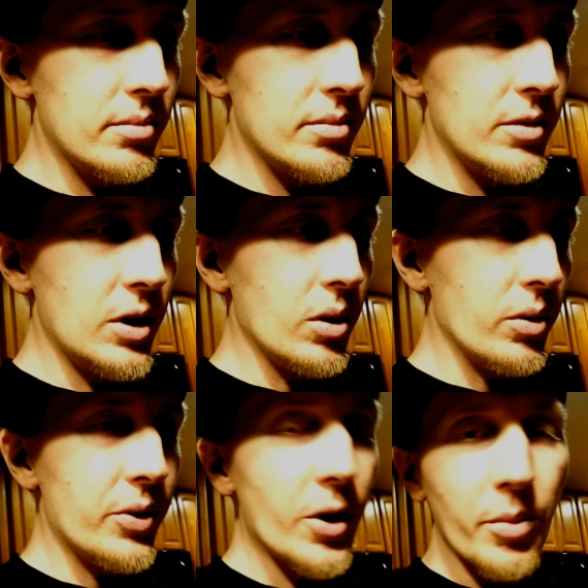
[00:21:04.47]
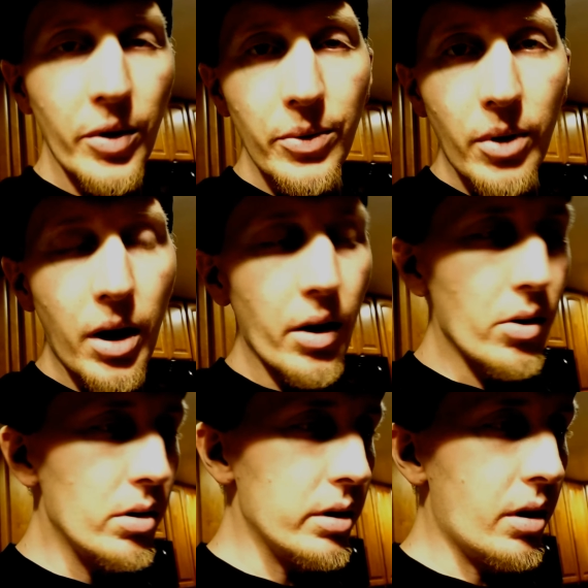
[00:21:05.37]
you know, thermal
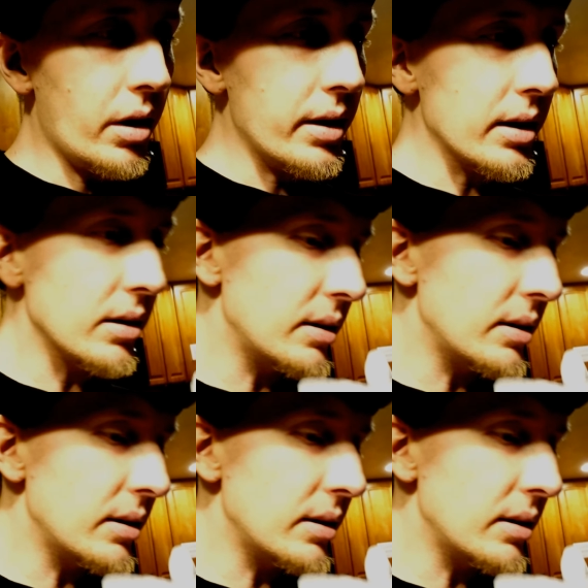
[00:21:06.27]
throttle and all that good